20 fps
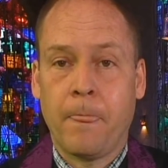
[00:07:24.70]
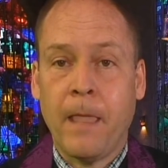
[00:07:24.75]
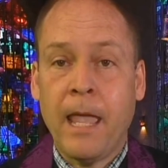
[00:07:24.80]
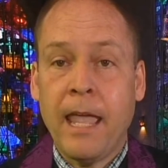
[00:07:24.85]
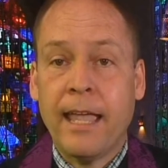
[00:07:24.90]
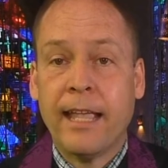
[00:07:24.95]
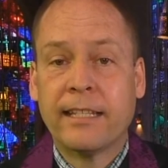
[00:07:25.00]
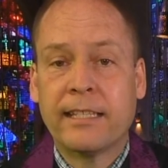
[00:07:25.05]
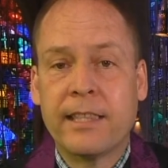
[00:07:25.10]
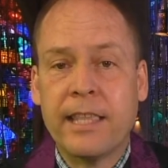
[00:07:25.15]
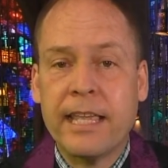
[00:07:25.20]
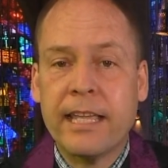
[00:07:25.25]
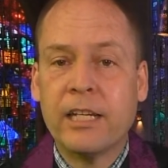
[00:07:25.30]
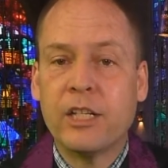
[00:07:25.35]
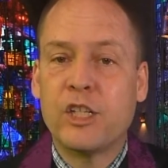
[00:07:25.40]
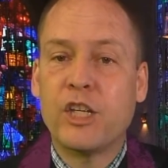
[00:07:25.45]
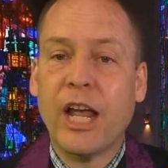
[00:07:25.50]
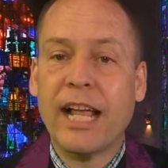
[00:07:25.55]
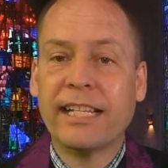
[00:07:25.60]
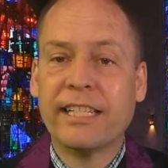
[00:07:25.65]
It's the
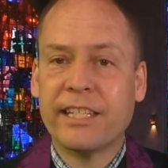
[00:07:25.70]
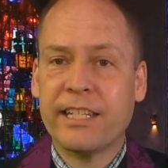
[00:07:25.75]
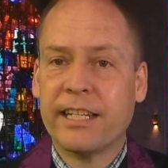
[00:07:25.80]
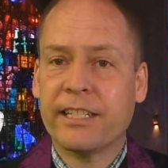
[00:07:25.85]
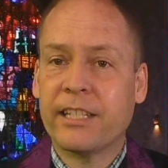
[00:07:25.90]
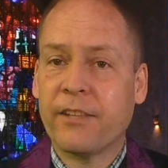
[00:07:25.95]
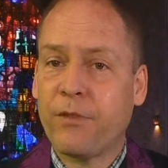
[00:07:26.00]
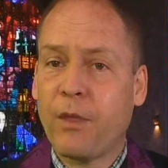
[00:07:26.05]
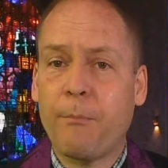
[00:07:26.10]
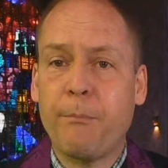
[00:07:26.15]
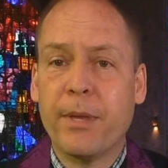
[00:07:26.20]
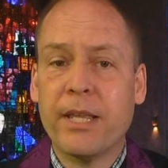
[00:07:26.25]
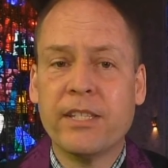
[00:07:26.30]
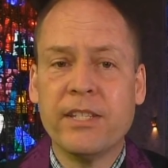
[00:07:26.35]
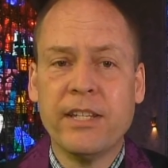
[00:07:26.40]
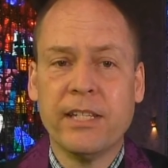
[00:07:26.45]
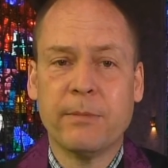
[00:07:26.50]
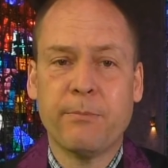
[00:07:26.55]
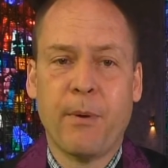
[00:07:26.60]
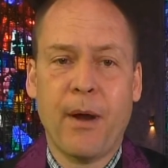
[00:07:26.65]
injustice of the
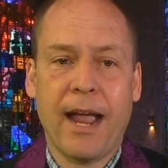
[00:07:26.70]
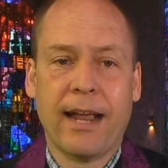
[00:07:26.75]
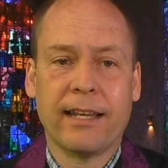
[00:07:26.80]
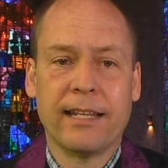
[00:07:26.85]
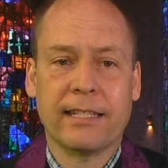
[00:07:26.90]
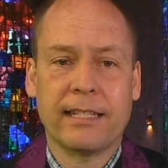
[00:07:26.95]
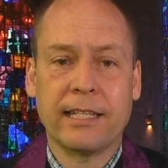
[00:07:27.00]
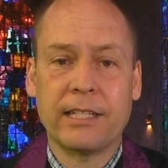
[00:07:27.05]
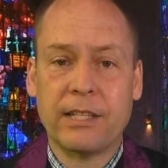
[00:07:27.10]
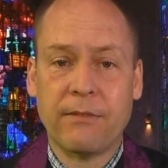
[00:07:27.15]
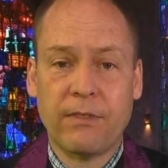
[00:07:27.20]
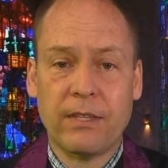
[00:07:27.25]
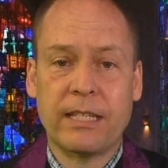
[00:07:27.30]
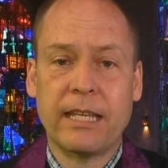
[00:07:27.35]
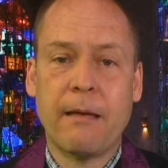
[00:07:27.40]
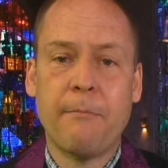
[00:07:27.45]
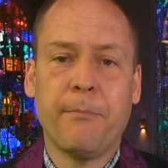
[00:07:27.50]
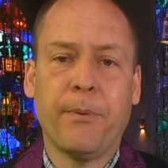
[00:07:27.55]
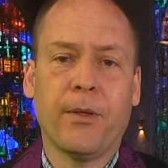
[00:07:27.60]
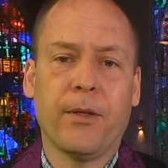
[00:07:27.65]
business practices of the
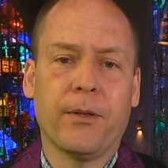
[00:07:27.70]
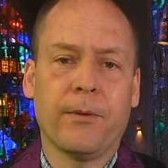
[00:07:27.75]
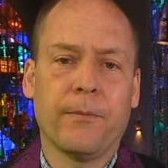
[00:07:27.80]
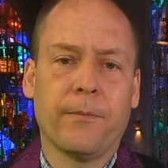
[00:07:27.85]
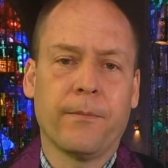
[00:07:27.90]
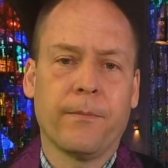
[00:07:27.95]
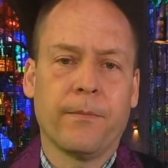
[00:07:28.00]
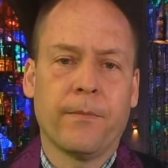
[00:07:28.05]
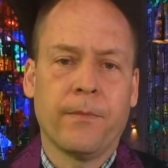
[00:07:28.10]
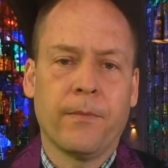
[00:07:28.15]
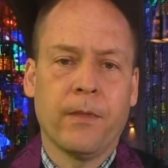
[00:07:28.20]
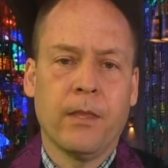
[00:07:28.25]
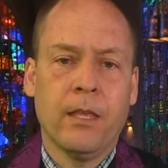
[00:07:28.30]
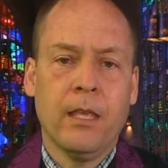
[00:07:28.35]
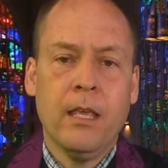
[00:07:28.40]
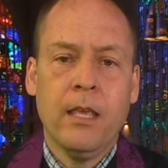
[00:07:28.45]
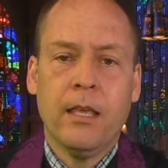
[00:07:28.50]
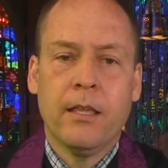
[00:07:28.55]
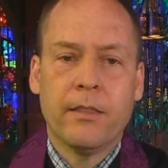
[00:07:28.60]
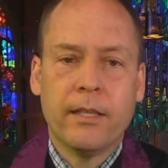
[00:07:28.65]
temple.
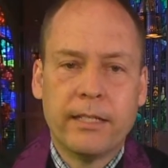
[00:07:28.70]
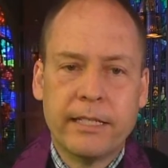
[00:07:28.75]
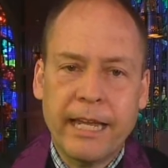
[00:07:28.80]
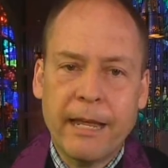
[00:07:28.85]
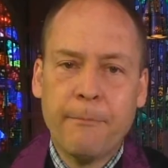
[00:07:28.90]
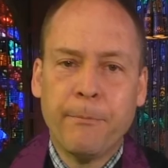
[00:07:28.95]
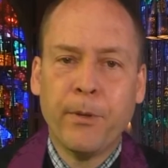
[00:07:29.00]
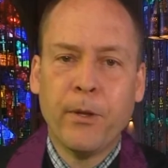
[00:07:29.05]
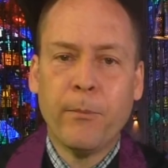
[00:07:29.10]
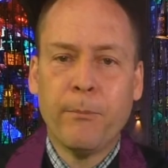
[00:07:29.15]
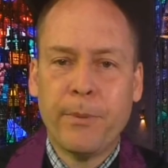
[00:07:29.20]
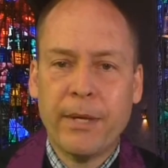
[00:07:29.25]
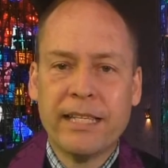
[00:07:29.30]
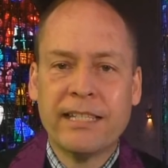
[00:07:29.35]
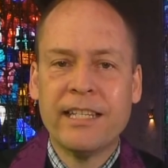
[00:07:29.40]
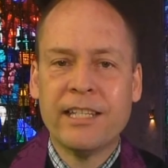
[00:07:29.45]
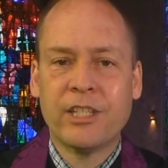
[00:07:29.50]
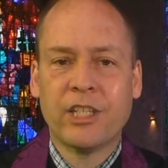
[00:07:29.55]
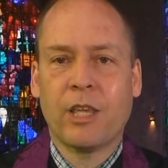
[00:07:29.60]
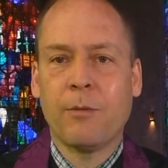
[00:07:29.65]
The temple
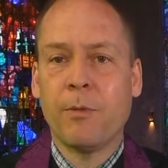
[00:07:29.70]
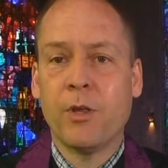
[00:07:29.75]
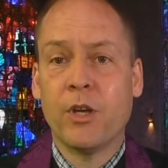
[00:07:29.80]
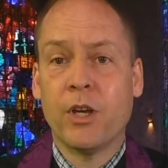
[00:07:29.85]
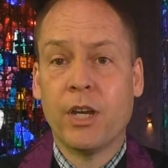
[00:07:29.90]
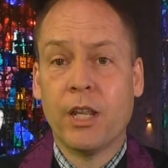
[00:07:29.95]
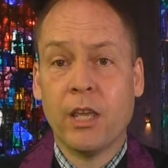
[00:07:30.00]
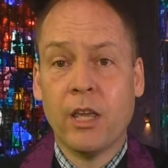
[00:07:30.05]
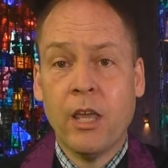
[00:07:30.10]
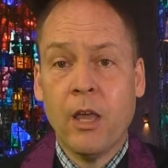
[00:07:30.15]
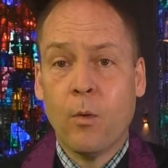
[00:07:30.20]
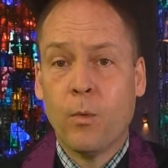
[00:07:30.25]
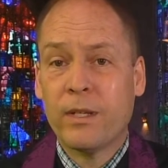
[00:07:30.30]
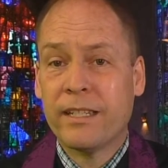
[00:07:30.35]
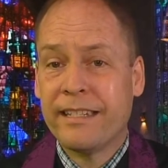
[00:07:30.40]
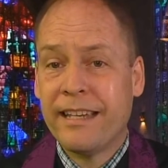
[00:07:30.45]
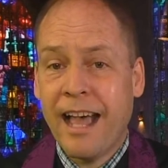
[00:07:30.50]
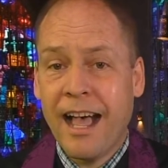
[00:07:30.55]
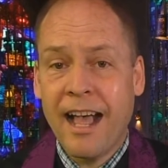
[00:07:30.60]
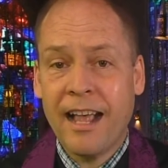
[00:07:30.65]
business community was
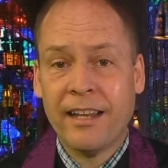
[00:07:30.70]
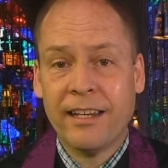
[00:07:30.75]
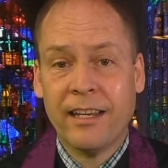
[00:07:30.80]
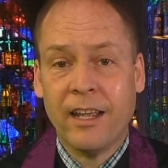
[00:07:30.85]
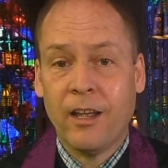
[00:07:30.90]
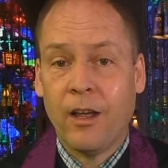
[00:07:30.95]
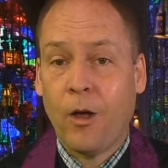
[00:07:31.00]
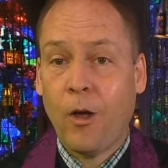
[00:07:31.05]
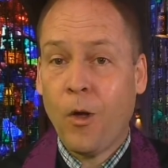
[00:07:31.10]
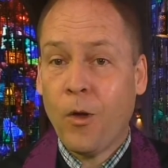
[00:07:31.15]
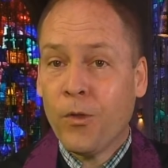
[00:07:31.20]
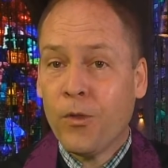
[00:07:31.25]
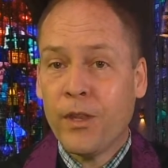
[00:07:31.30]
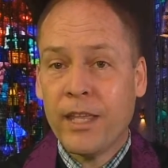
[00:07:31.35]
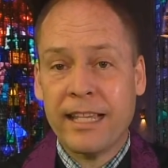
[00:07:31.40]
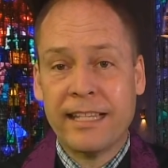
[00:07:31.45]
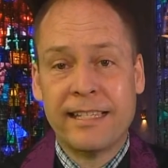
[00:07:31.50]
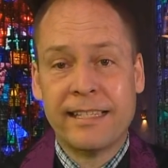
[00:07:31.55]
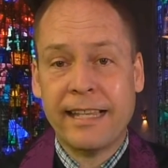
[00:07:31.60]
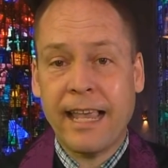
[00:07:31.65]
not
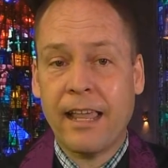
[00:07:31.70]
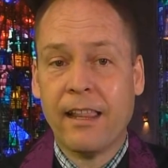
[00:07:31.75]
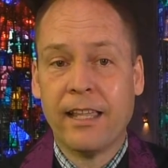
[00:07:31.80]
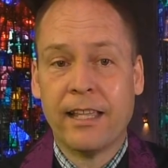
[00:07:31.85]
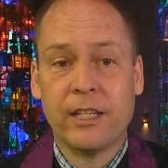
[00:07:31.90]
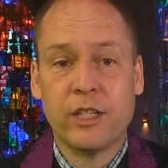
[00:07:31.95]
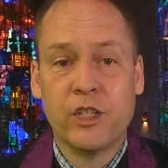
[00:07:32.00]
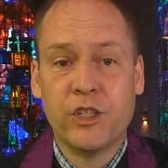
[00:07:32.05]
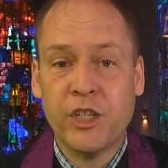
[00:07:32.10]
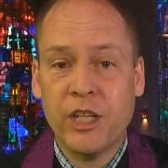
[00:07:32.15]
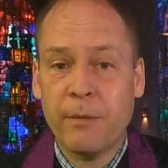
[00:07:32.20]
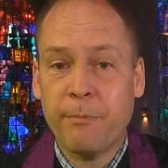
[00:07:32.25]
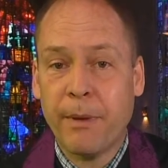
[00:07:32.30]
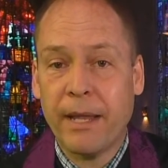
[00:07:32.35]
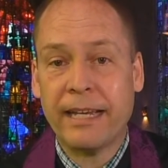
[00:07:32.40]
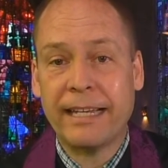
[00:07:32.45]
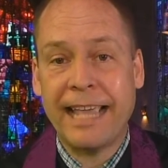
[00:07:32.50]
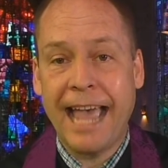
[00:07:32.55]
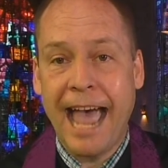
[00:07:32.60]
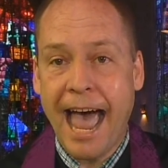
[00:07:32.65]
only selling sheep
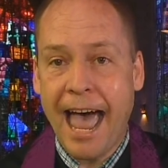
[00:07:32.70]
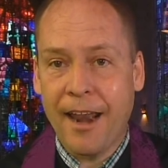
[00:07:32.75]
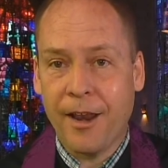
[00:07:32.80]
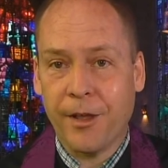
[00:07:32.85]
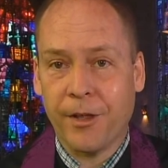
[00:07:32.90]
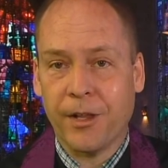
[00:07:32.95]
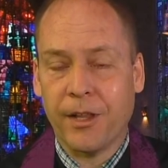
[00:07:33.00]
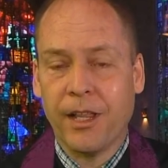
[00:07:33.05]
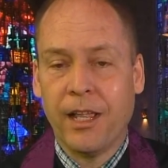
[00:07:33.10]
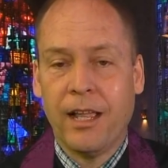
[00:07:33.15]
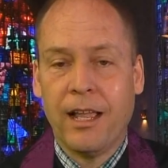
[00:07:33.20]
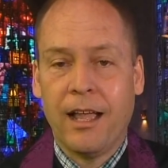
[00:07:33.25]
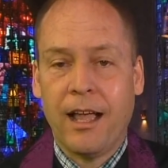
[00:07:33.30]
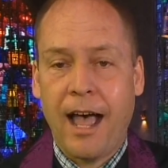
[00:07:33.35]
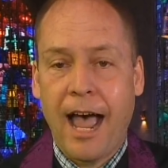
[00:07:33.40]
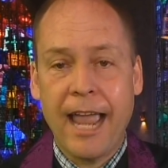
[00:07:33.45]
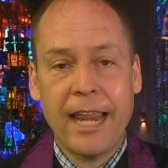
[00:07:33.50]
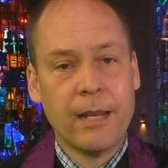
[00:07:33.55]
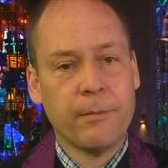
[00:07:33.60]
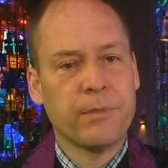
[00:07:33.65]
and cattle,
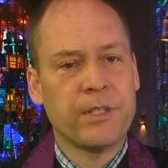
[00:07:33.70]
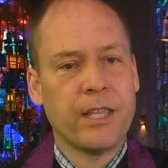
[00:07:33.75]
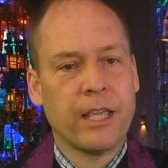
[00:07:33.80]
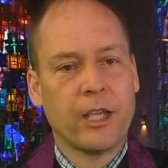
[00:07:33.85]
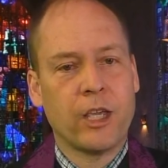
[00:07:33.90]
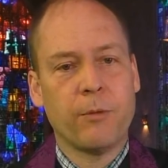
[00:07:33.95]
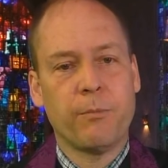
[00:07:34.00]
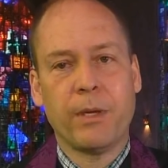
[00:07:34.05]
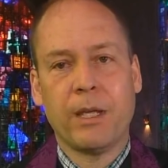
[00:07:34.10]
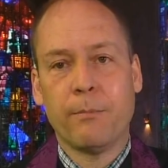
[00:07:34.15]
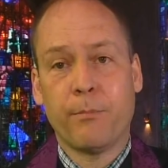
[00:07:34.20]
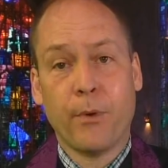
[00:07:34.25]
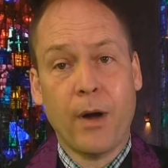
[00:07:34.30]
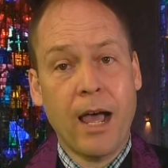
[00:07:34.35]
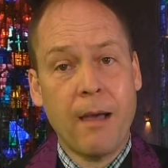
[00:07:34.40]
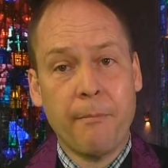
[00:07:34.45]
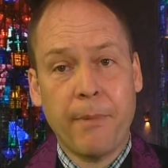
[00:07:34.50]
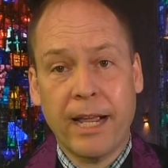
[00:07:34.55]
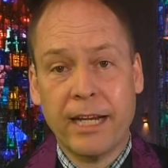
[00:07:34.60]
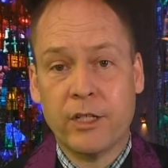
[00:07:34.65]
items that could be
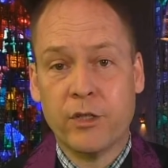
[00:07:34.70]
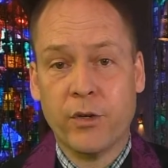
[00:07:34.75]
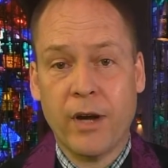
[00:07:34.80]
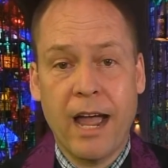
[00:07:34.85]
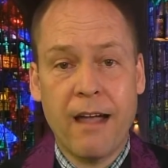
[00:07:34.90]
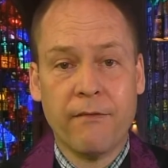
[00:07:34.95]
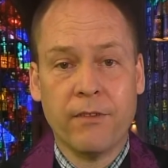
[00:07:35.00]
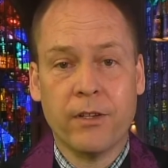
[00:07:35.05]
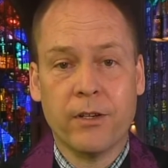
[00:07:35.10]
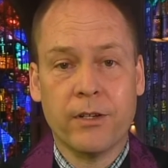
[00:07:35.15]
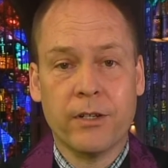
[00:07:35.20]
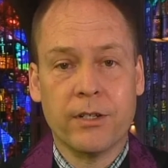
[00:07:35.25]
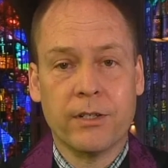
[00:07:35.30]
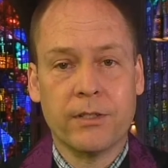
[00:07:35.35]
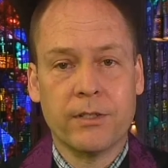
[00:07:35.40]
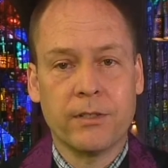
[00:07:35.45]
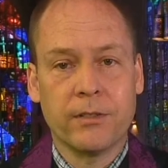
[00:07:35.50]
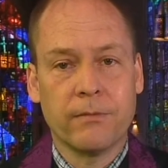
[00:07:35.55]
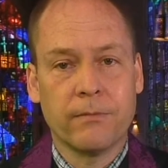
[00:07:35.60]
brought by travelers